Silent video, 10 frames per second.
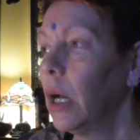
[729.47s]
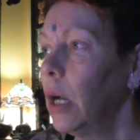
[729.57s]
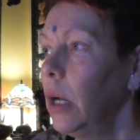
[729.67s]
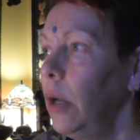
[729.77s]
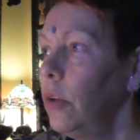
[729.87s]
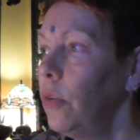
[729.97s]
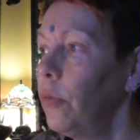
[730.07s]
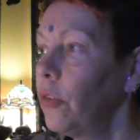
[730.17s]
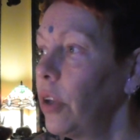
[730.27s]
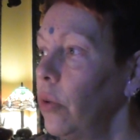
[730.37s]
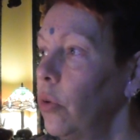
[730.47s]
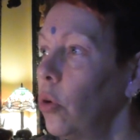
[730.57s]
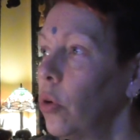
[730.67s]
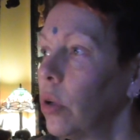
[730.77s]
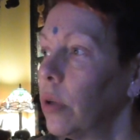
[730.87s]
uh, you've still
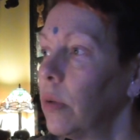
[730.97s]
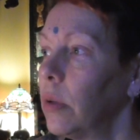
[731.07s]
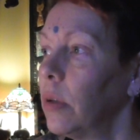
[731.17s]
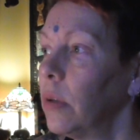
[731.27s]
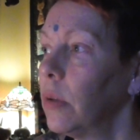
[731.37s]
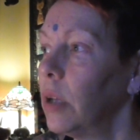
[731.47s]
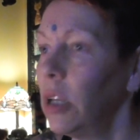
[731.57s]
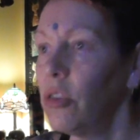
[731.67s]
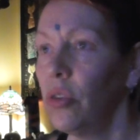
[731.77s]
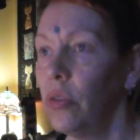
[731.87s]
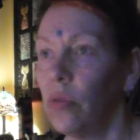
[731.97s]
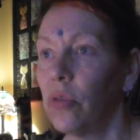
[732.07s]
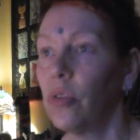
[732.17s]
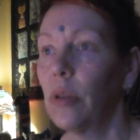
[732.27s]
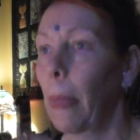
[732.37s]
got issues